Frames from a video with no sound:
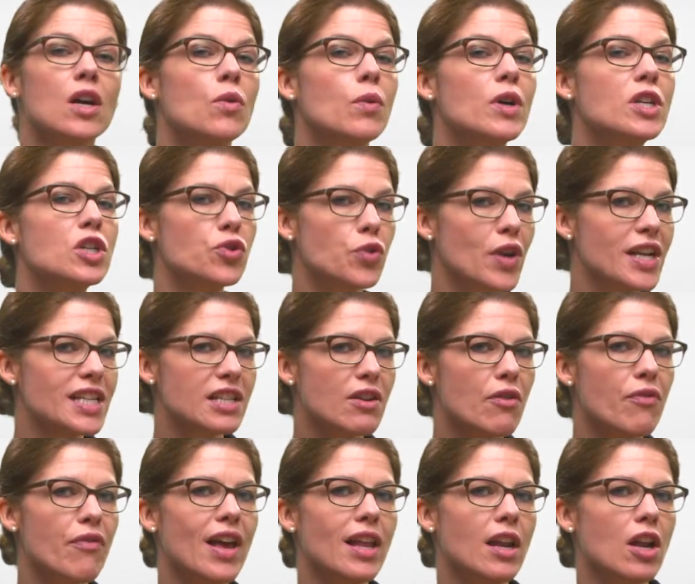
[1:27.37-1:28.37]
When tracing
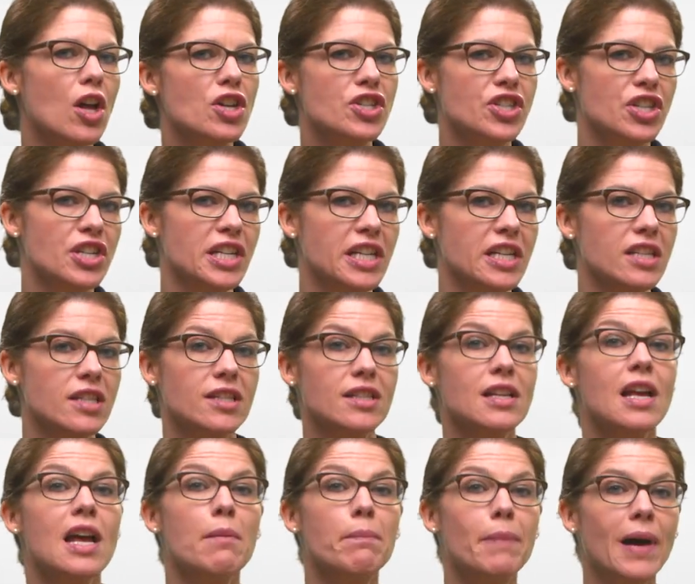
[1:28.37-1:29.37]
phylogenies,
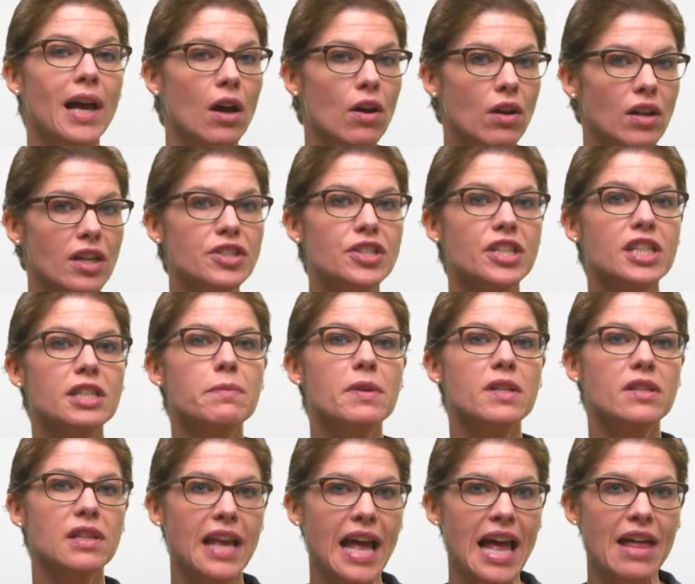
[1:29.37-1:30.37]
biologists
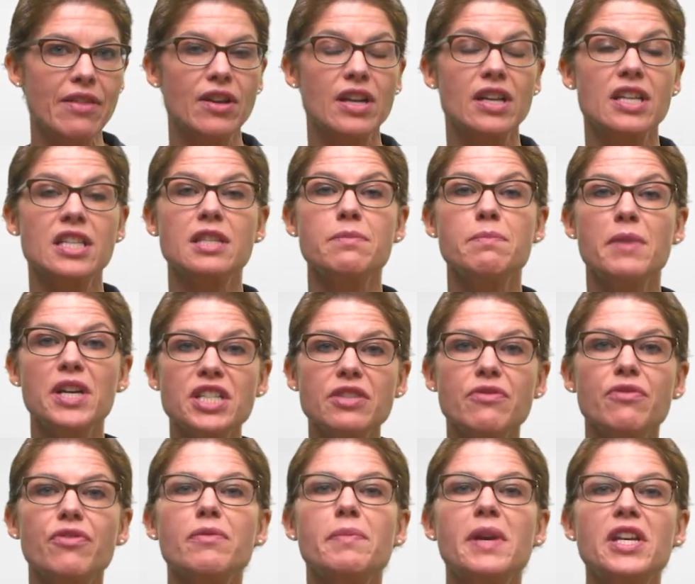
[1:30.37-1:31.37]
must gather as much
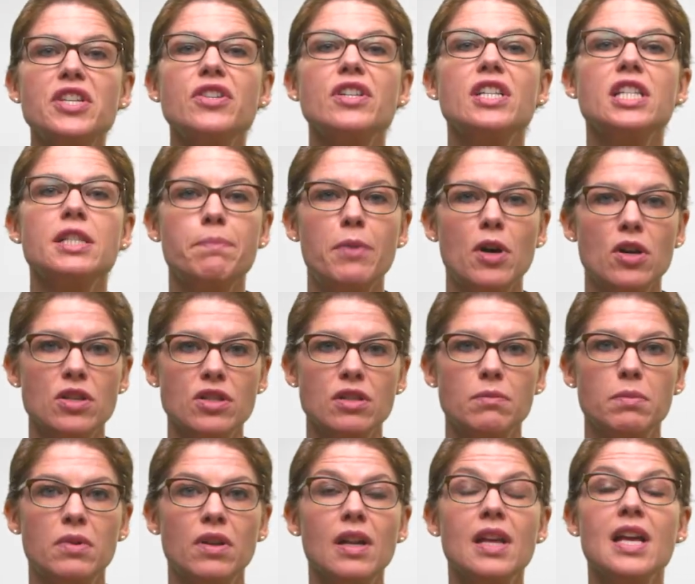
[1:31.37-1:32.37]
information as
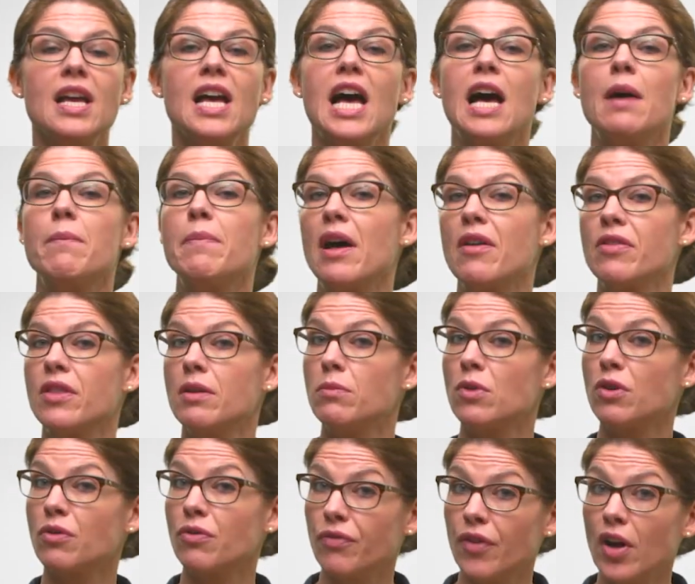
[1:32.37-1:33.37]
possible about the
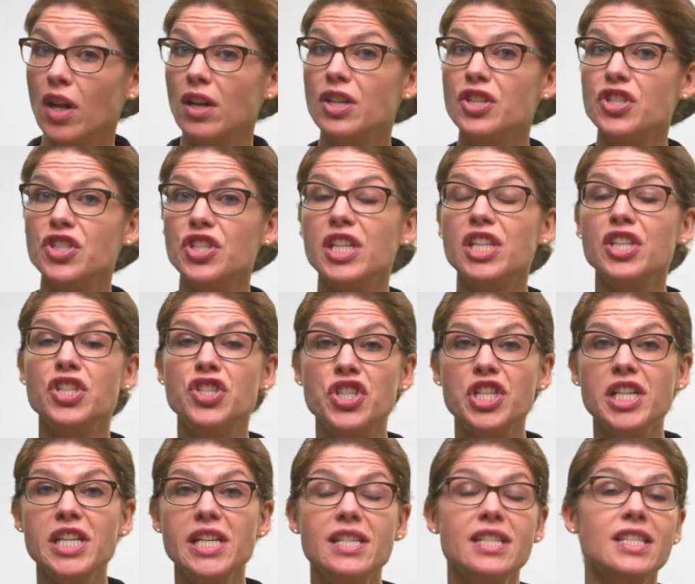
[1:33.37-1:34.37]
morphology,
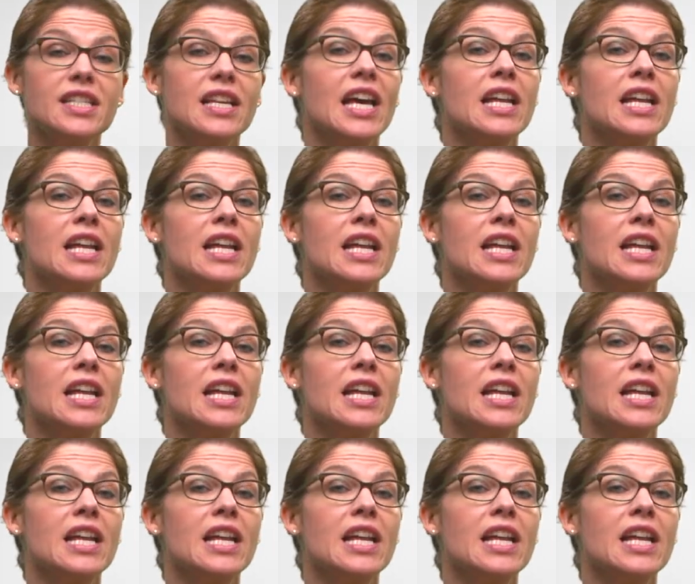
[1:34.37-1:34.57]
genes,